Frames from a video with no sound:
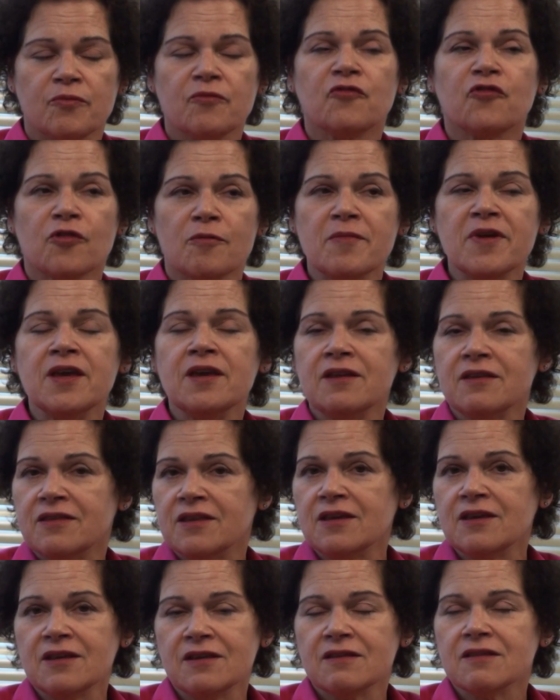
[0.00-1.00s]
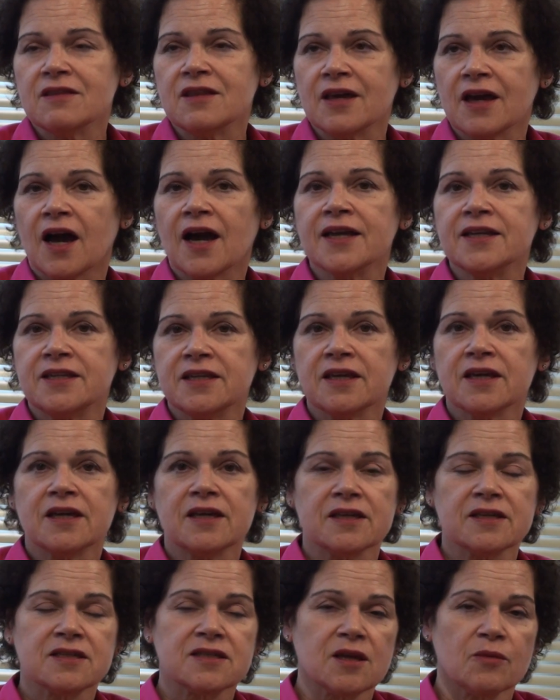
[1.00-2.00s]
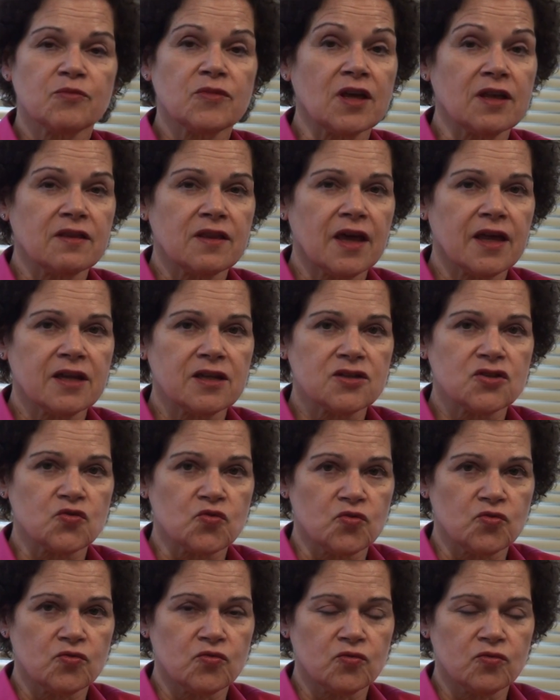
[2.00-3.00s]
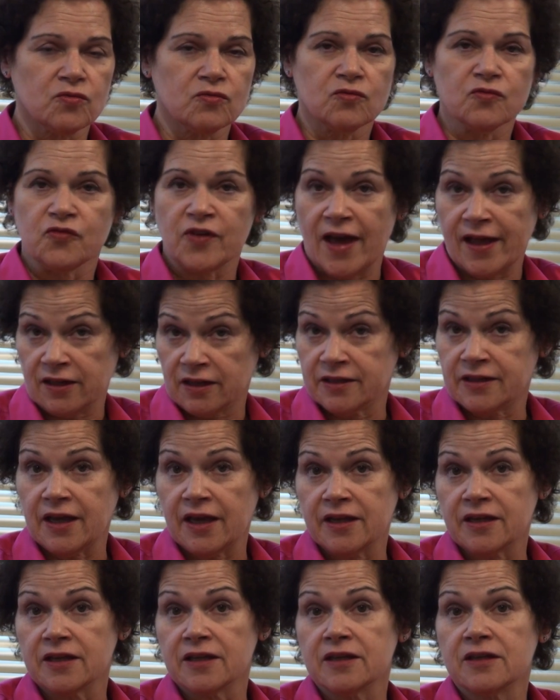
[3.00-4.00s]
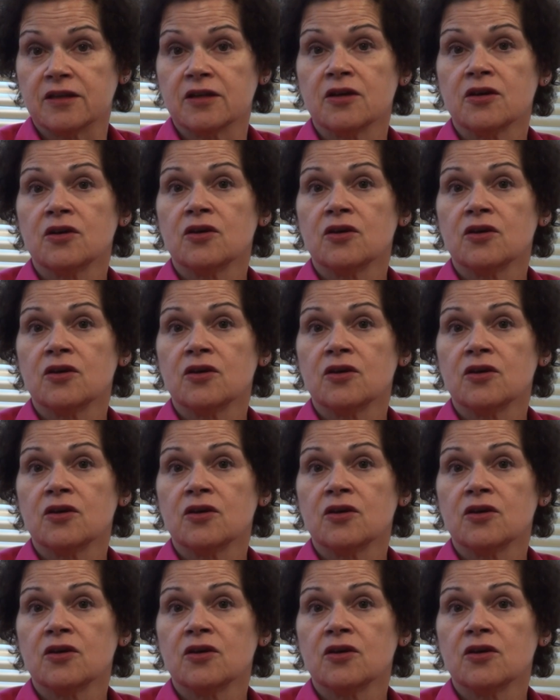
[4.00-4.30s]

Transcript: For me, the idea is something that is validated,